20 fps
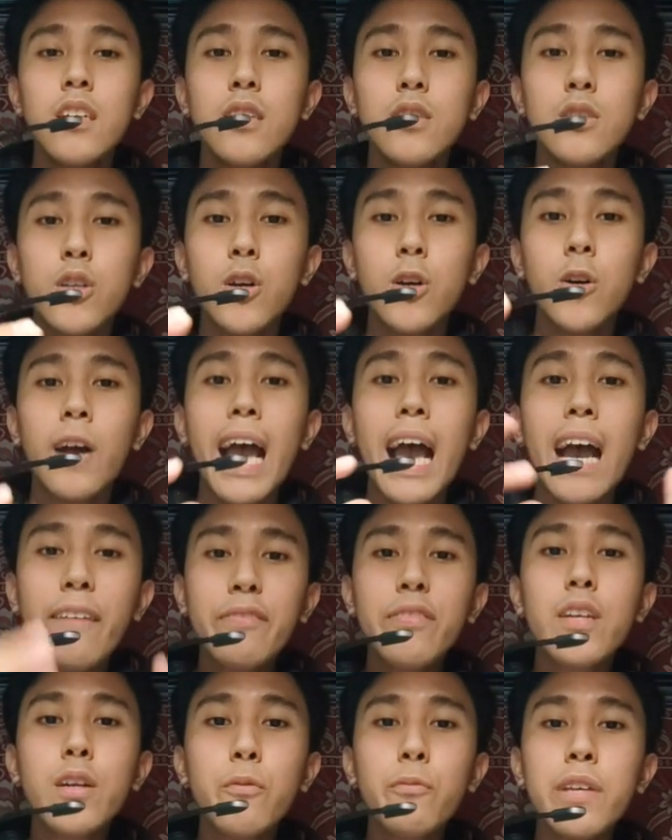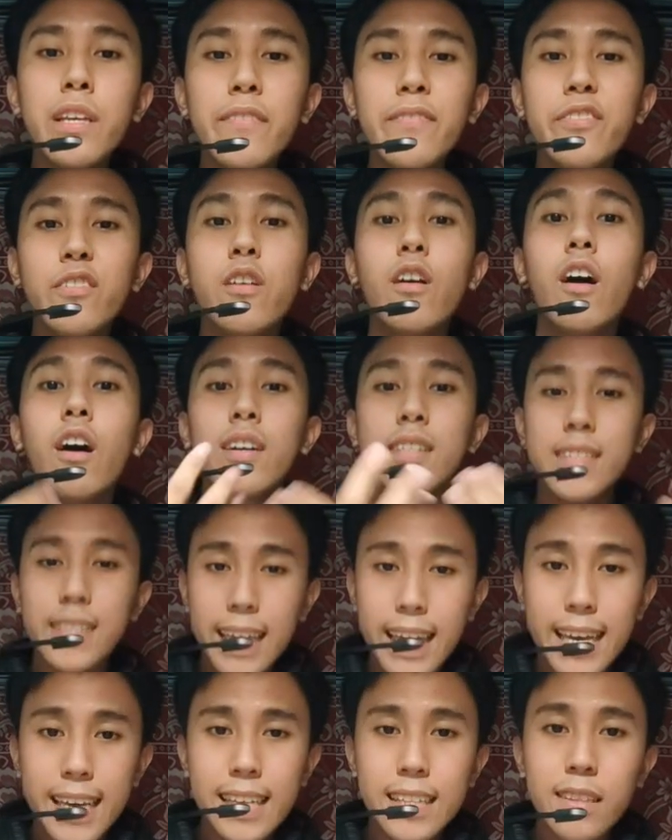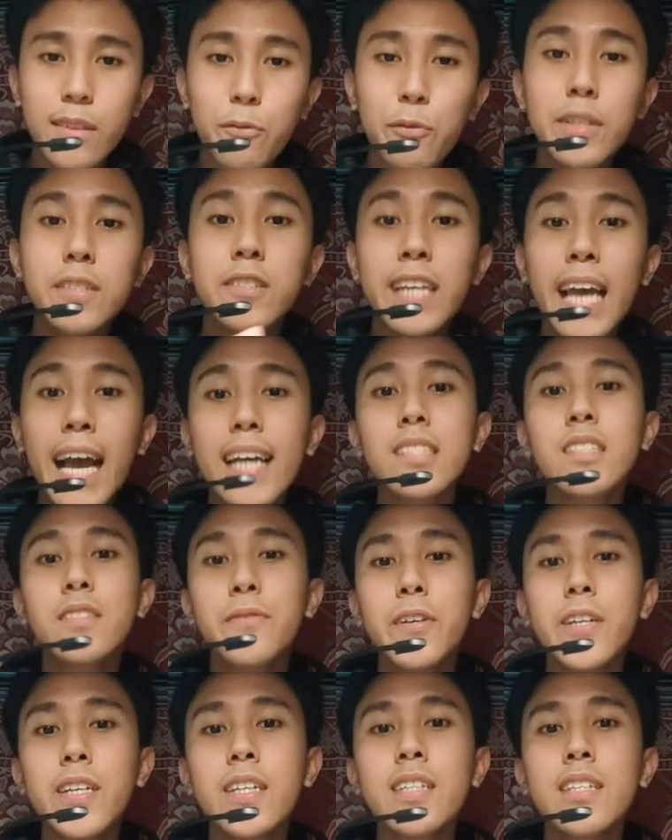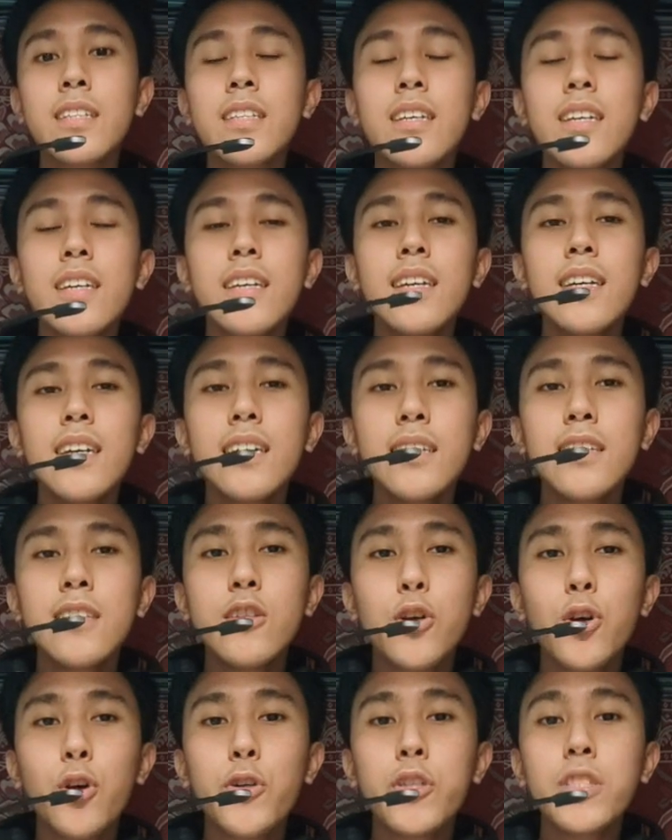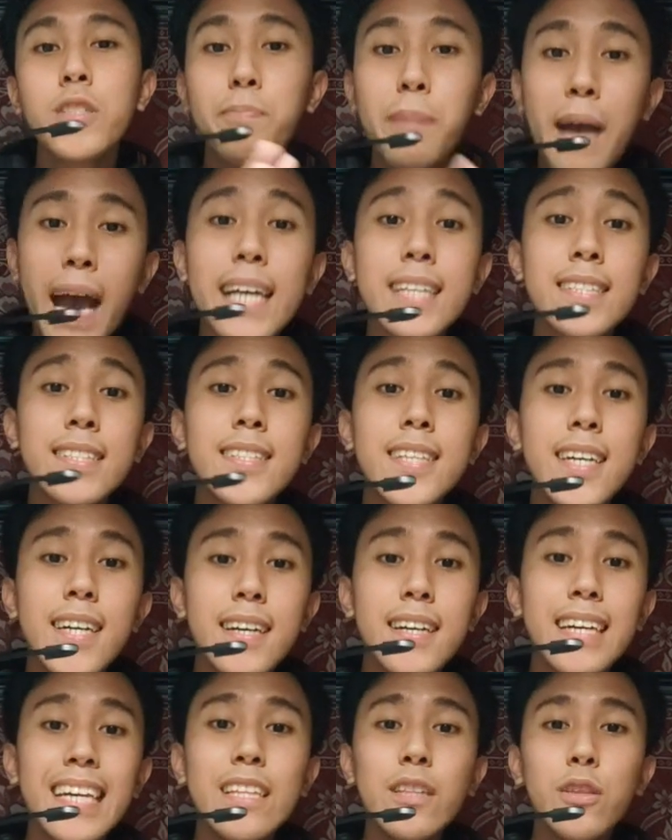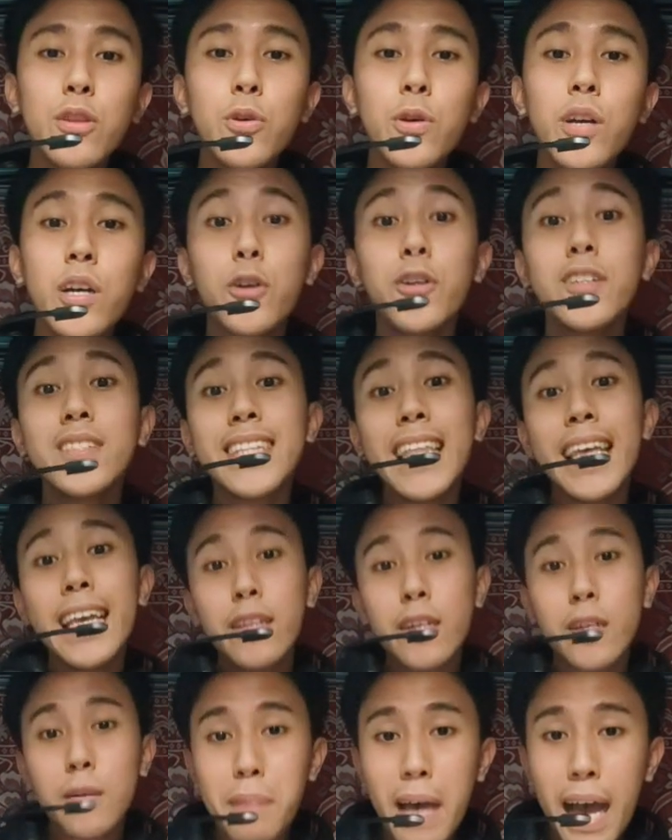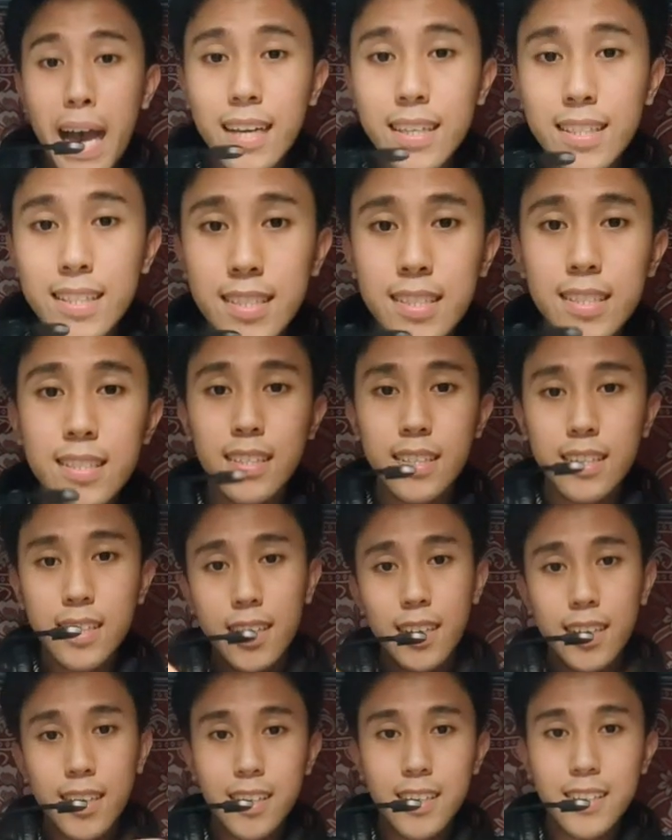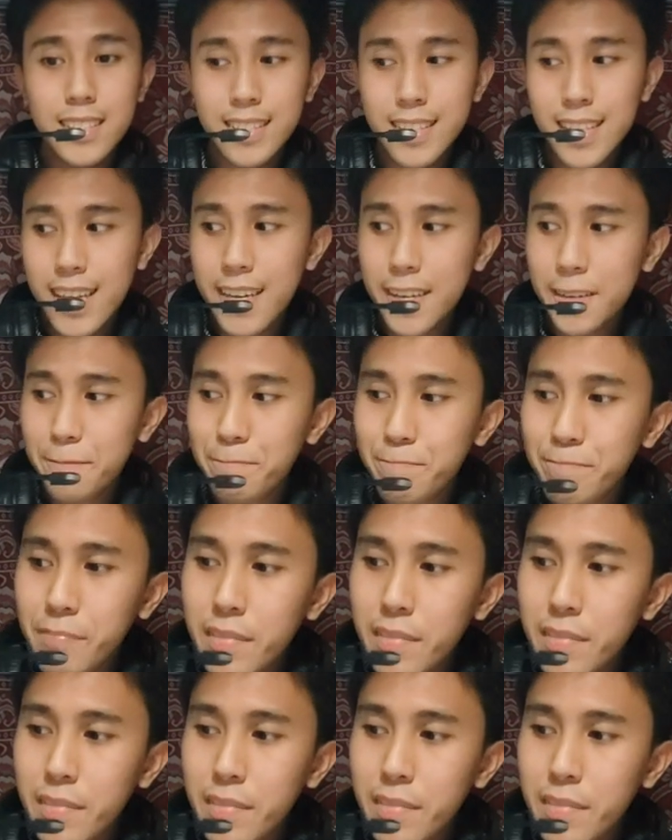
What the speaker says: So after we've cooked it, we transferred those pasta into a container box. It's like